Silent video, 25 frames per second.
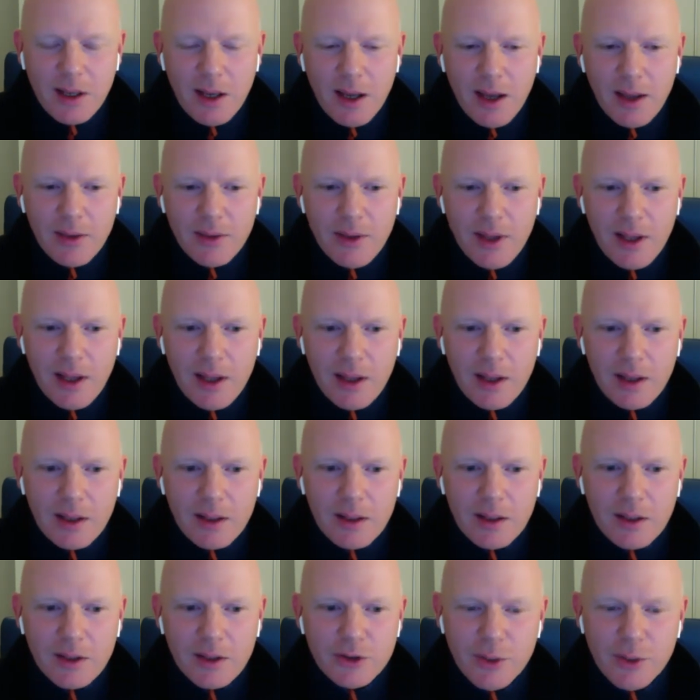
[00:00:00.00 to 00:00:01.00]
And
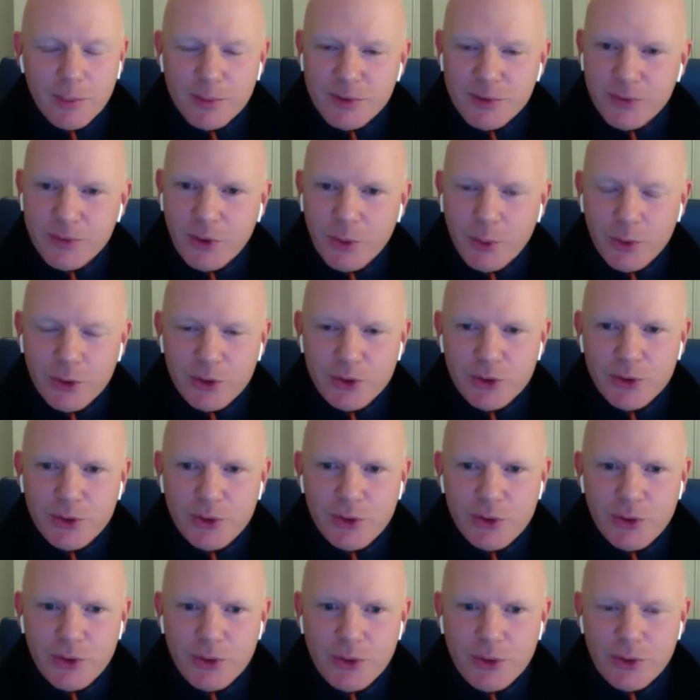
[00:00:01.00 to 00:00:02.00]
then it jumps forward
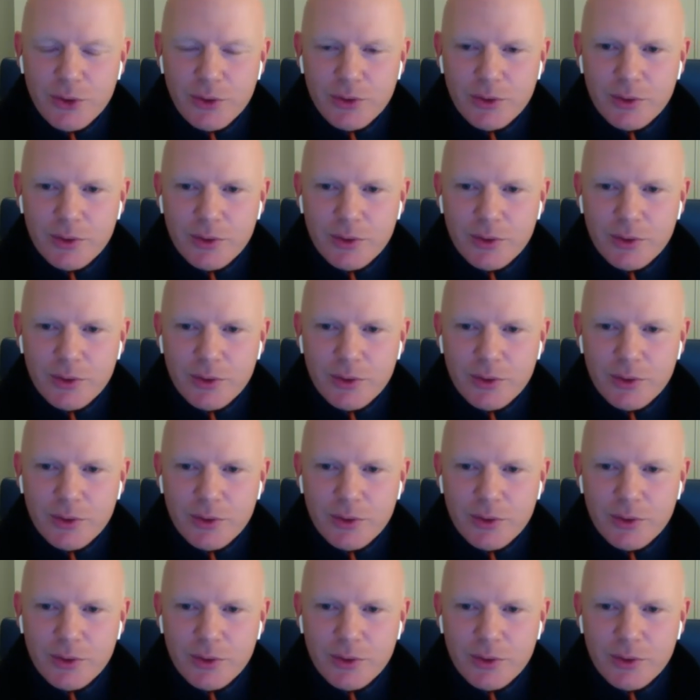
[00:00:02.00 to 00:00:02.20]
to